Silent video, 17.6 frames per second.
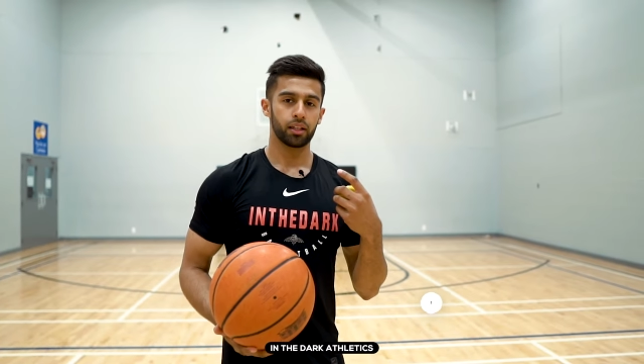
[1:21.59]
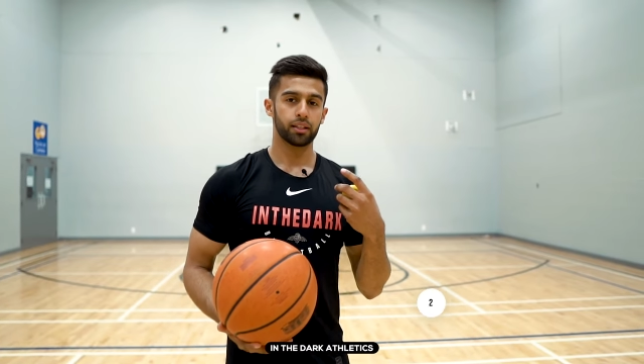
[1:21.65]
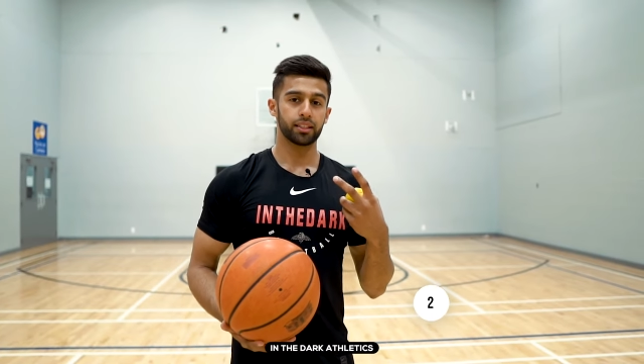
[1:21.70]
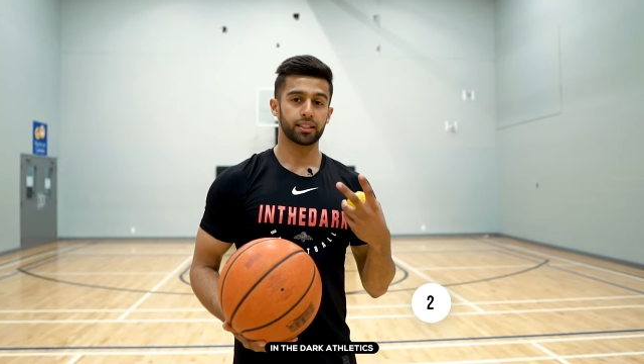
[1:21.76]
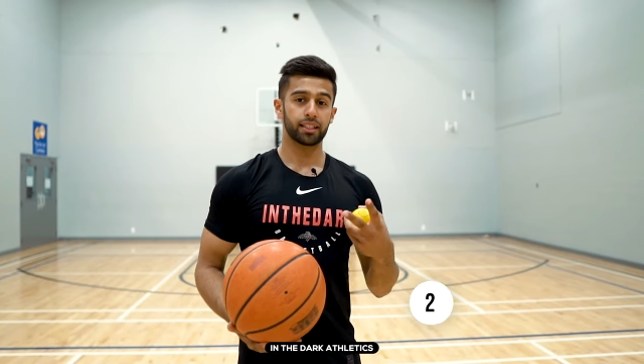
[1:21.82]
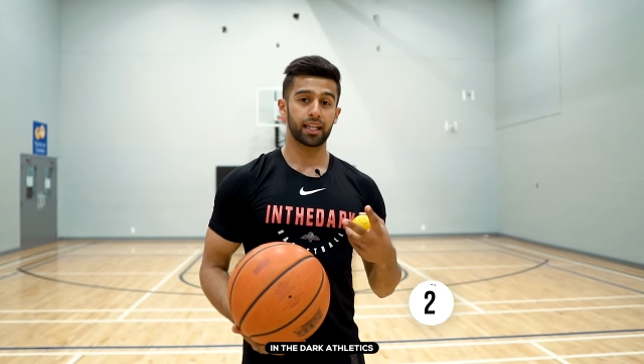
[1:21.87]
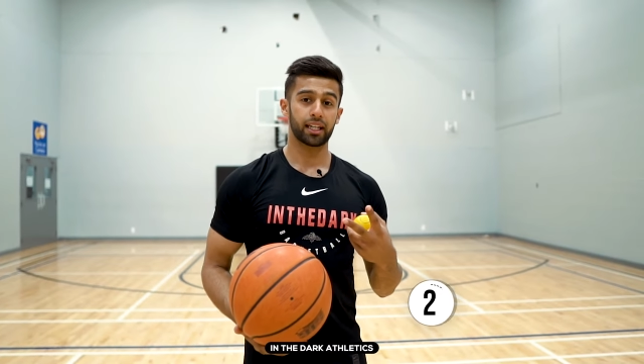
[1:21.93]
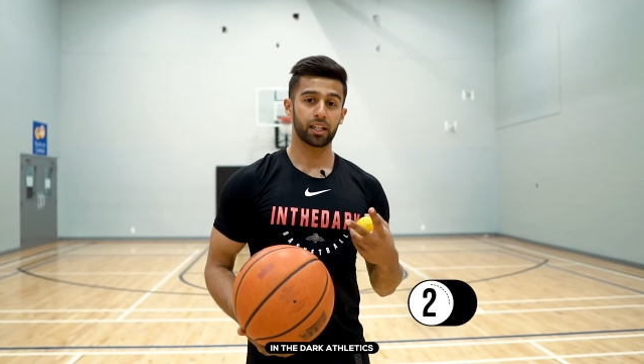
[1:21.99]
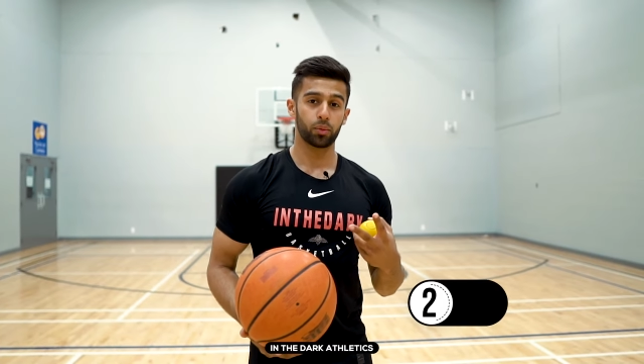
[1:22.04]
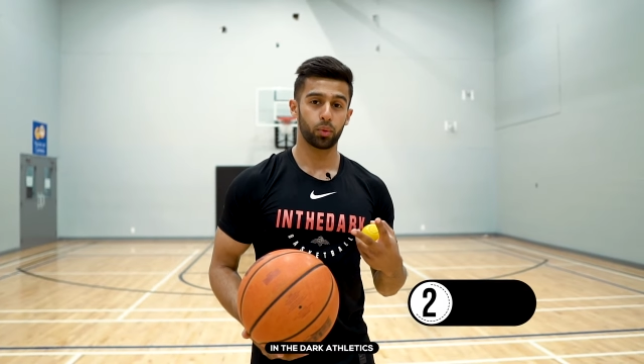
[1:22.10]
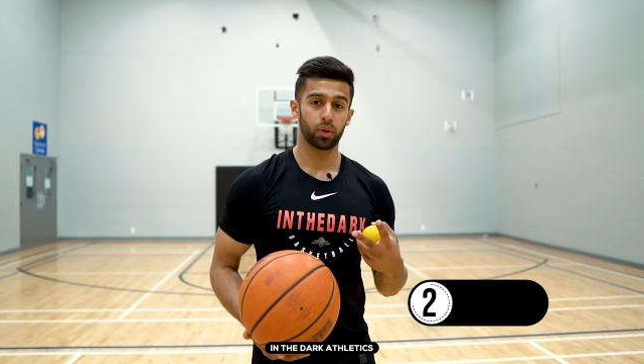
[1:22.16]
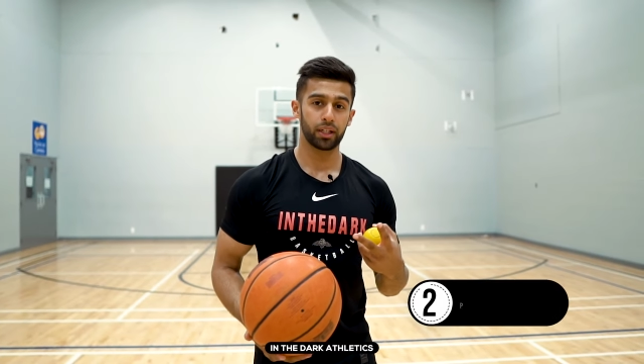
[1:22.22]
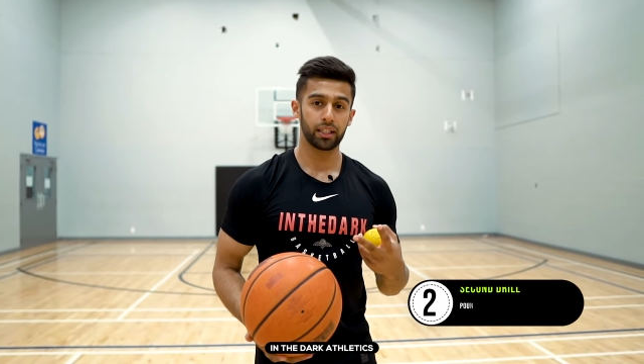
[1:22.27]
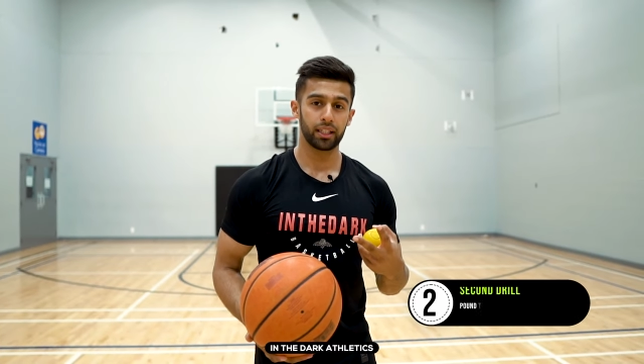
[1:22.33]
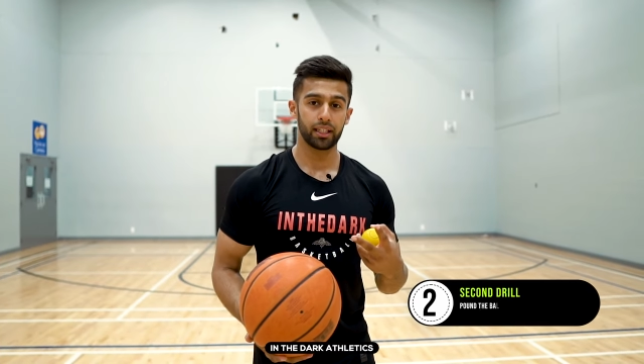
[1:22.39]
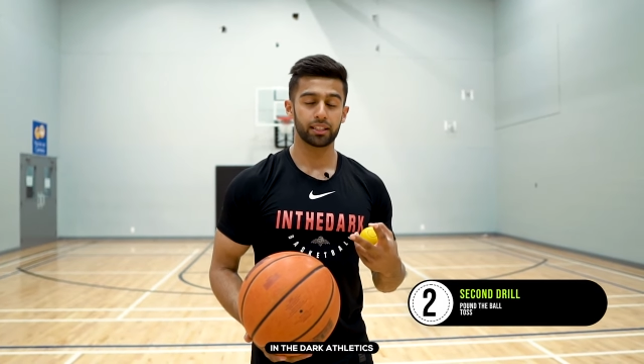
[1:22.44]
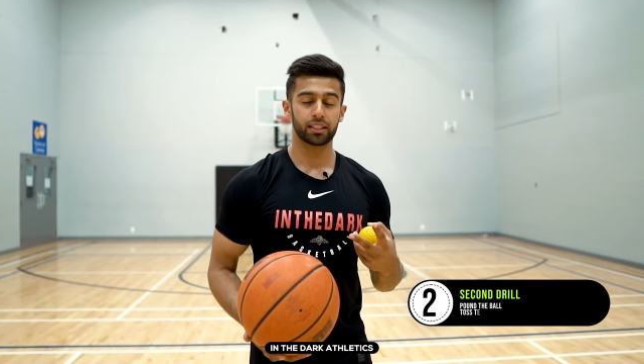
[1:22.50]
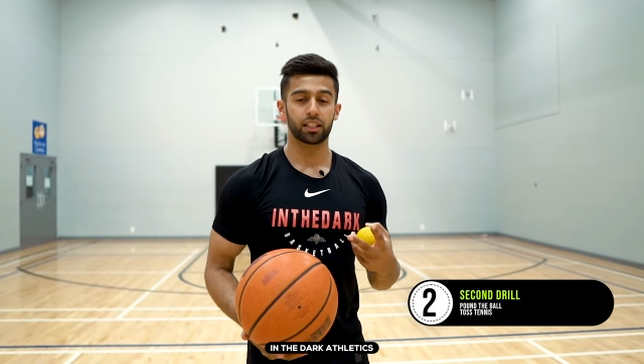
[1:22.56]
The second
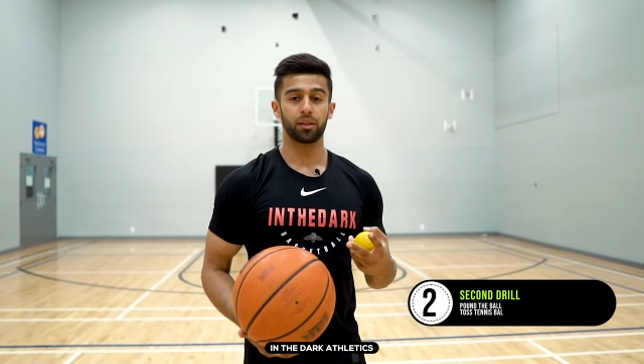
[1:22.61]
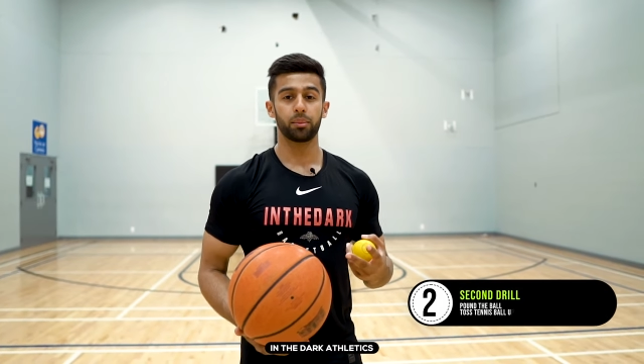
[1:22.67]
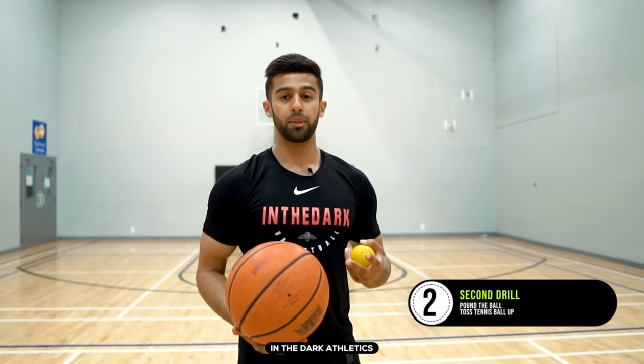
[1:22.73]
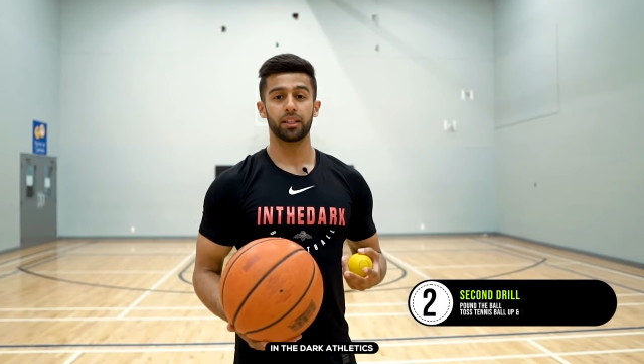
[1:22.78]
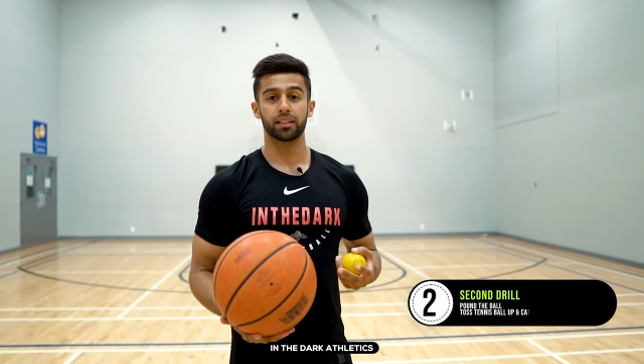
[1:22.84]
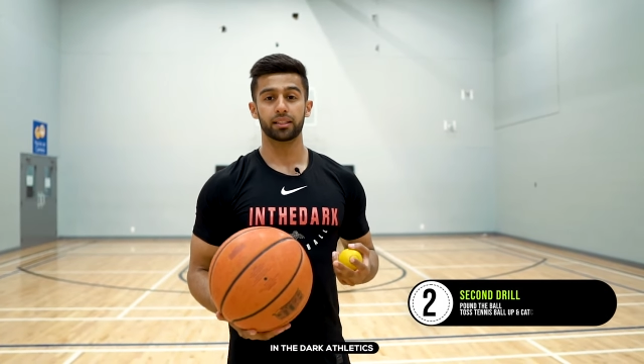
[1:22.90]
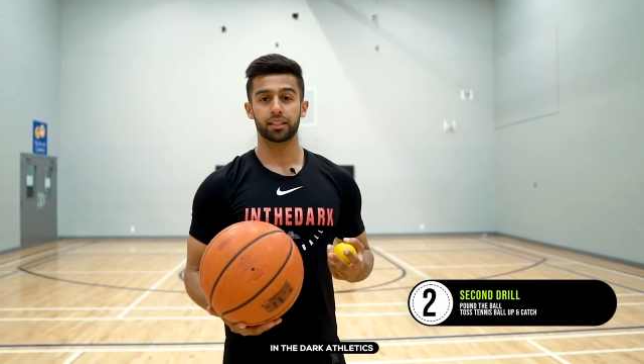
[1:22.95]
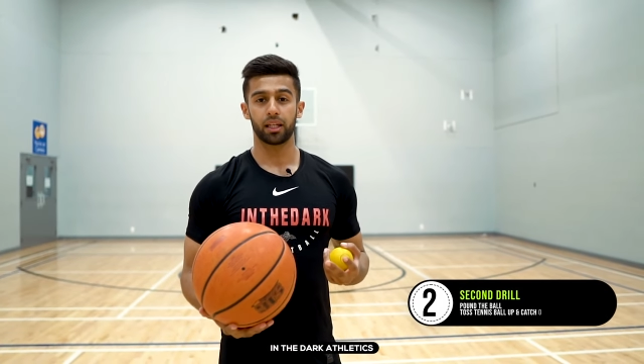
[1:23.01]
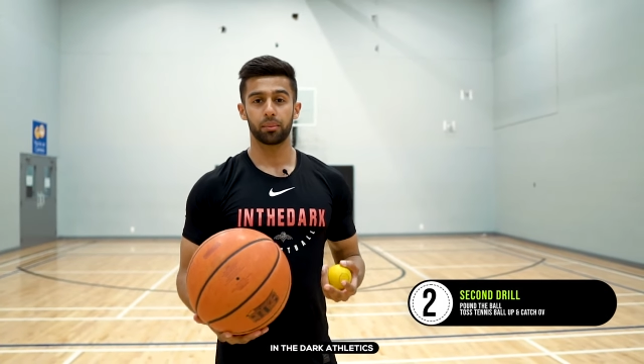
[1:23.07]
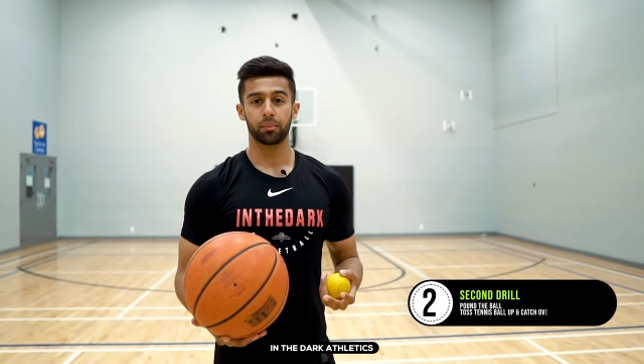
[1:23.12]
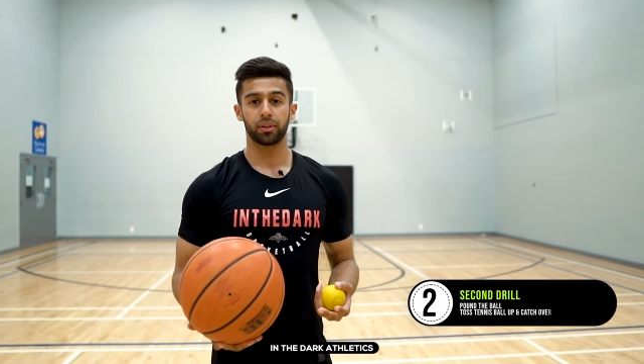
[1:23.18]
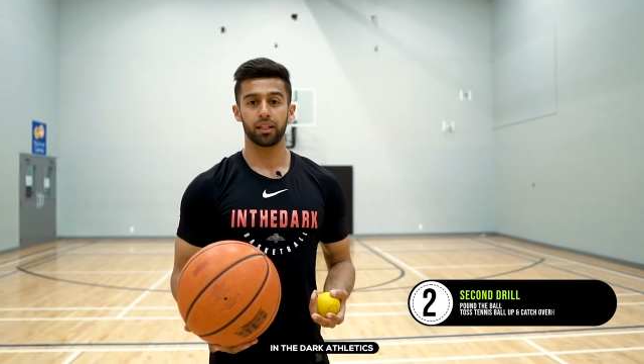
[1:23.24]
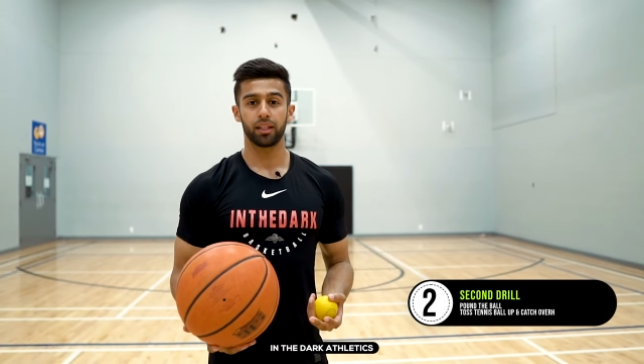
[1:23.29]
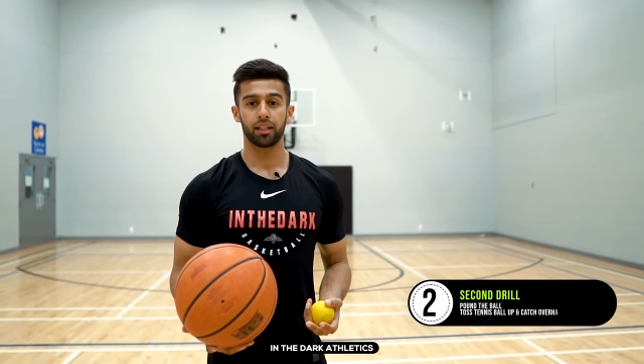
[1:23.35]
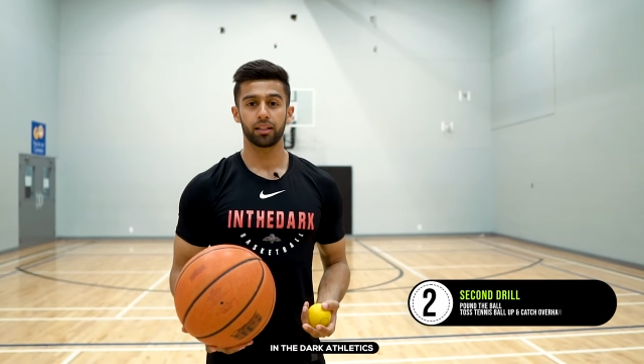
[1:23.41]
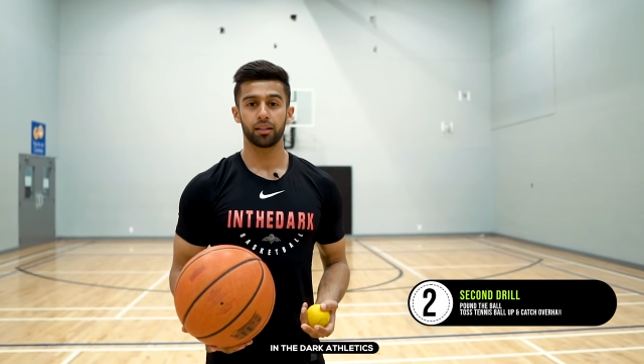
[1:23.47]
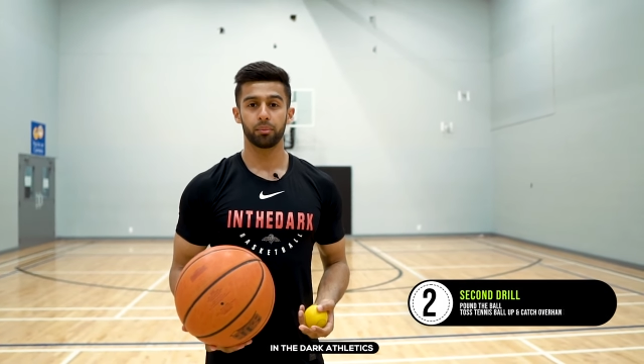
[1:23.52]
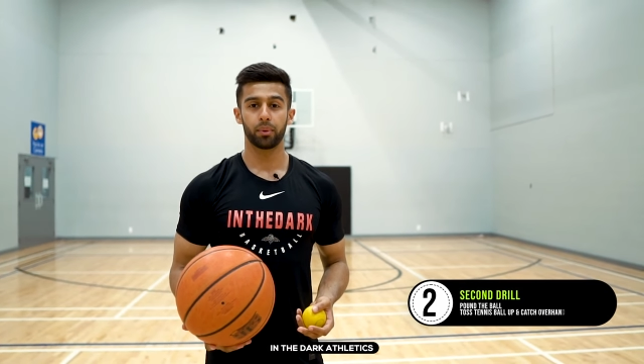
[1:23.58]
one is gonna be the same thing,